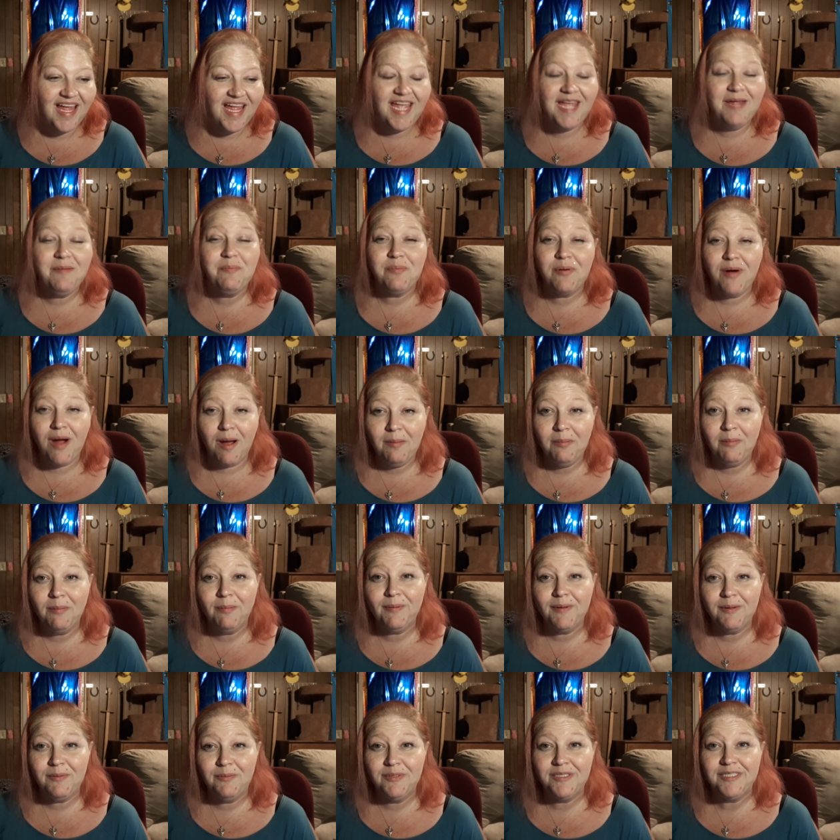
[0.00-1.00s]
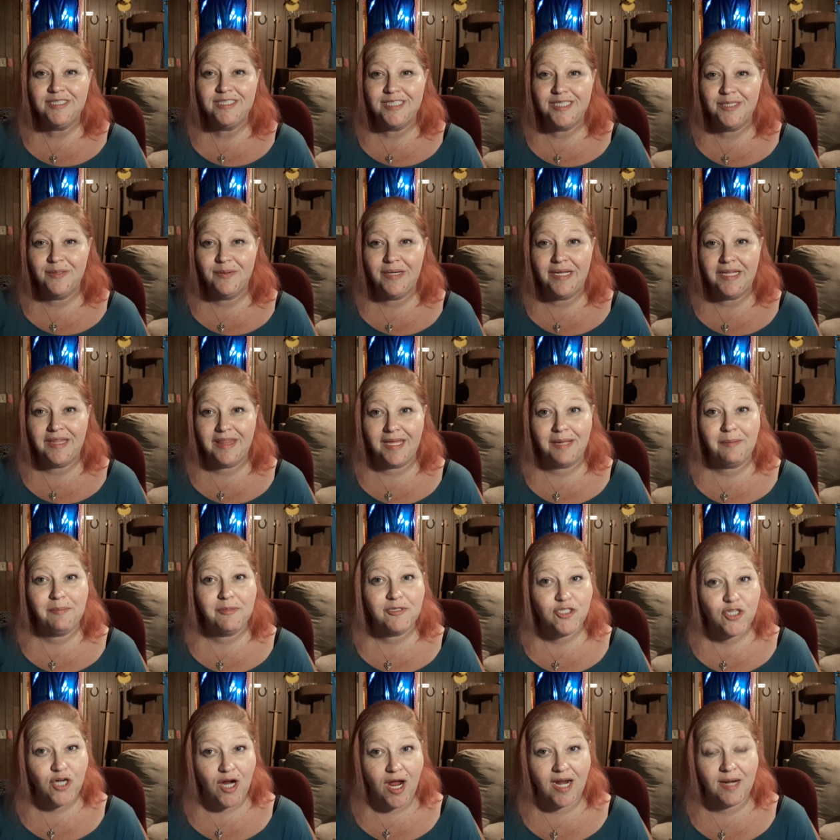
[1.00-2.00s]
he probably wouldn't do anything
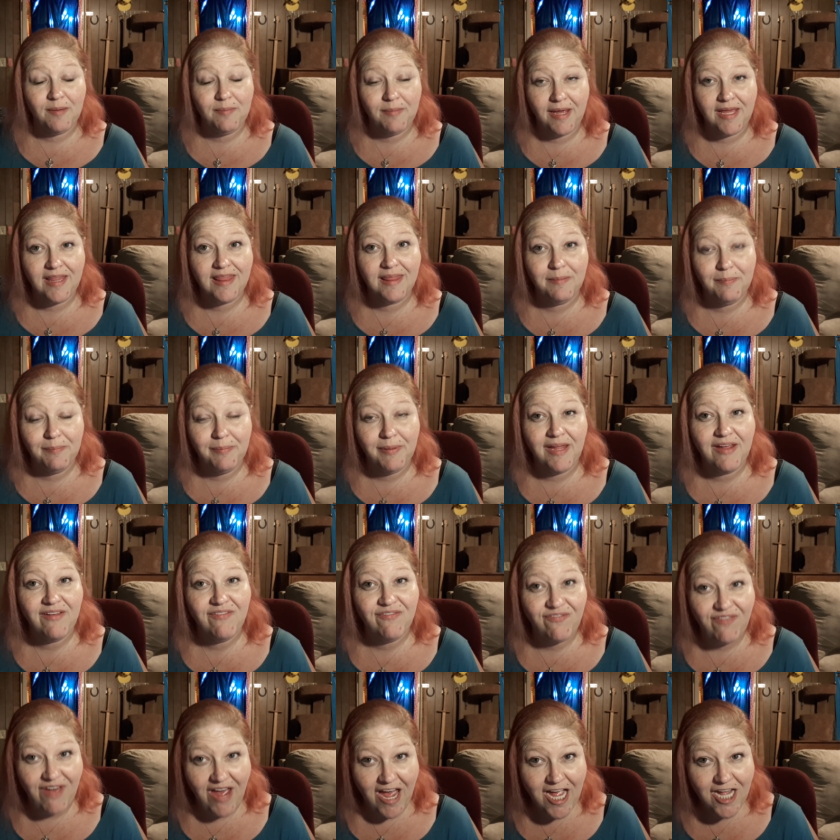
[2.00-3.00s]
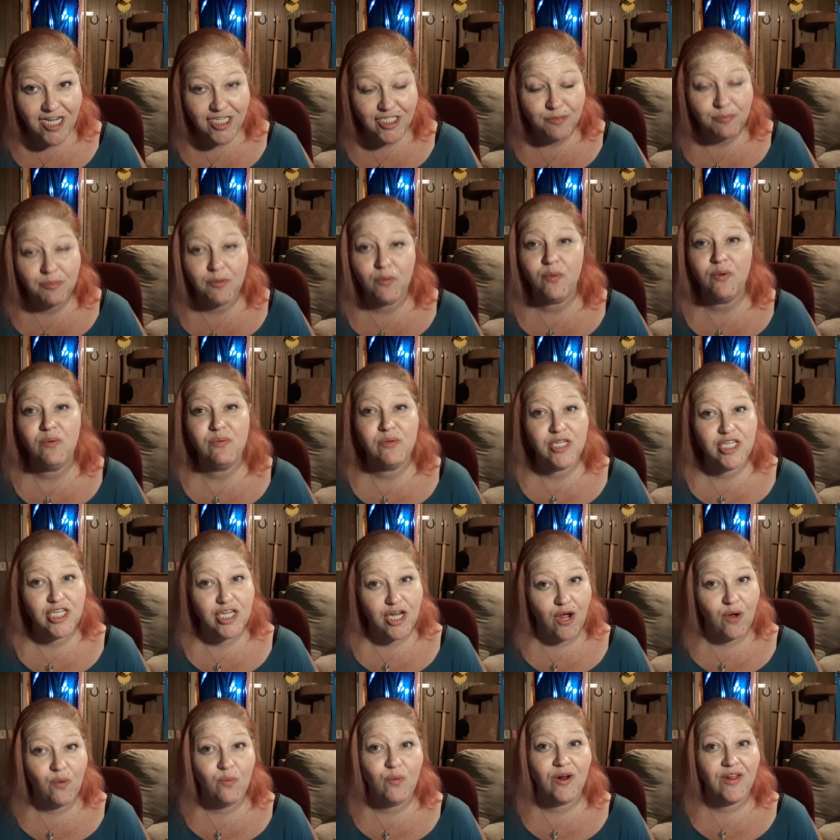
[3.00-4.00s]
but try to make them play fetch, but we would
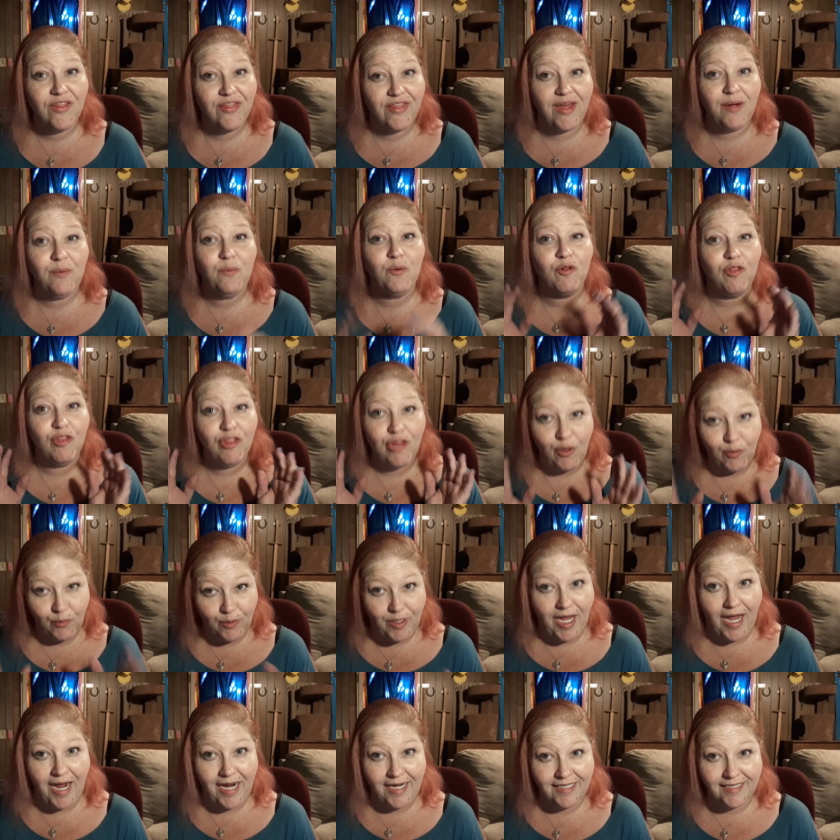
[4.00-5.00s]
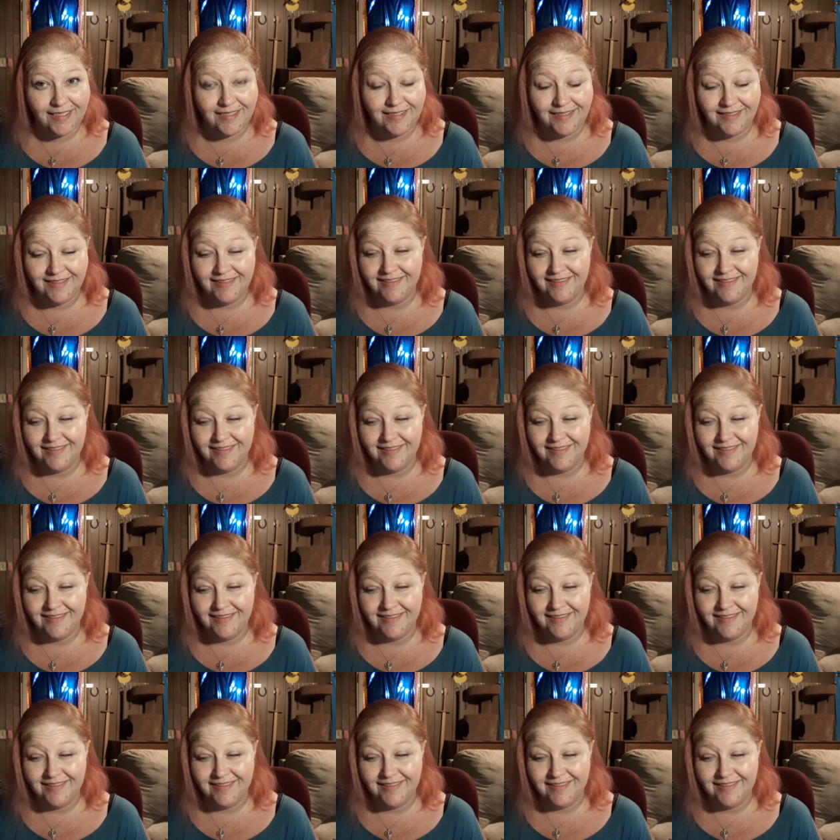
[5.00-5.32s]
know where they were located.